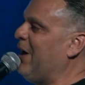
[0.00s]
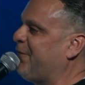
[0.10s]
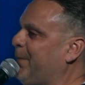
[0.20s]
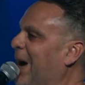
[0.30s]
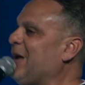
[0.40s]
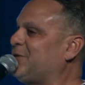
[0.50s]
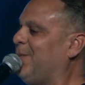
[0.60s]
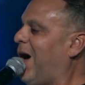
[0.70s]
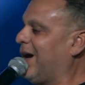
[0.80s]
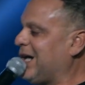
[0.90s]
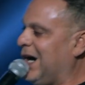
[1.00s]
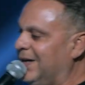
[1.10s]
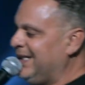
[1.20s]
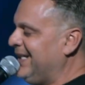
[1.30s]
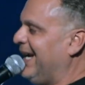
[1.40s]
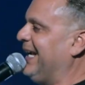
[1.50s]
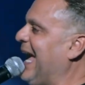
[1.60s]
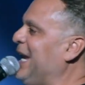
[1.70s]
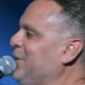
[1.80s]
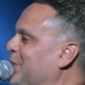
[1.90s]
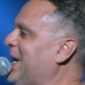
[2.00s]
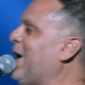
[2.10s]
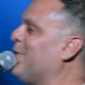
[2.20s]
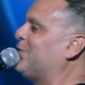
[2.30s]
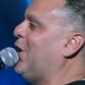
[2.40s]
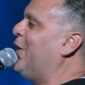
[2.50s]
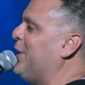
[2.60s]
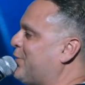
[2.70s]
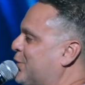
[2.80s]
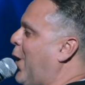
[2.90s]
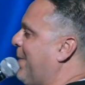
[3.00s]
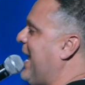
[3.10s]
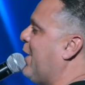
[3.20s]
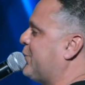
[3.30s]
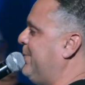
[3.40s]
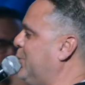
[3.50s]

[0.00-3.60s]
for Pastor Marco. Again, he's in Arizona scoping out some new